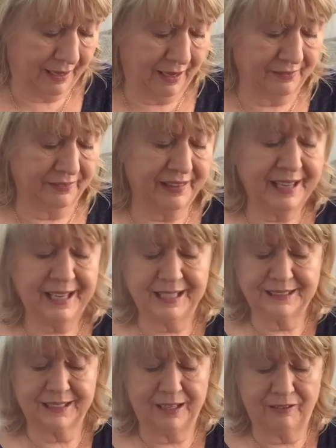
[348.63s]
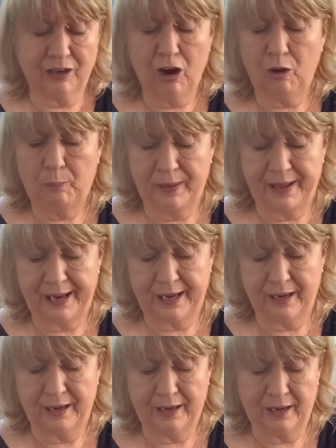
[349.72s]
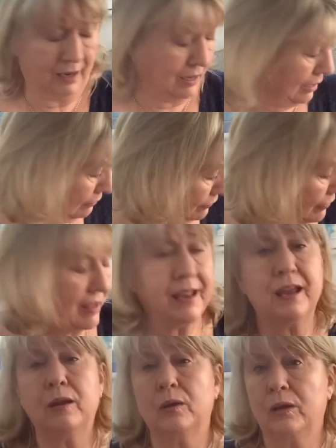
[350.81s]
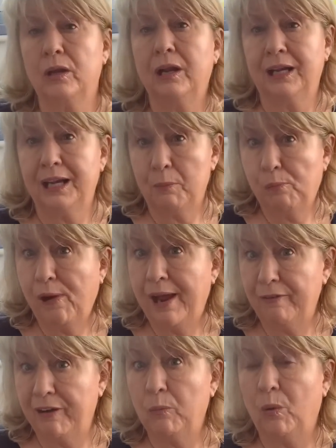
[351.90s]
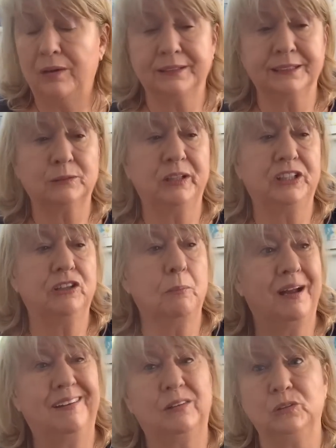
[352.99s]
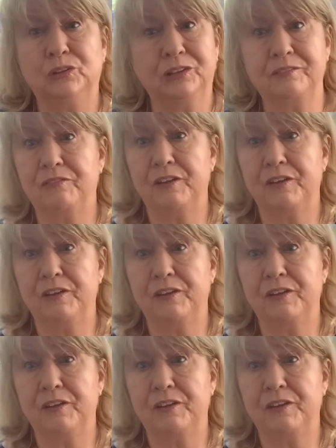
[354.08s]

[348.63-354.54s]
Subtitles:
and these are a copy of the La Prairie ones, which are about £150.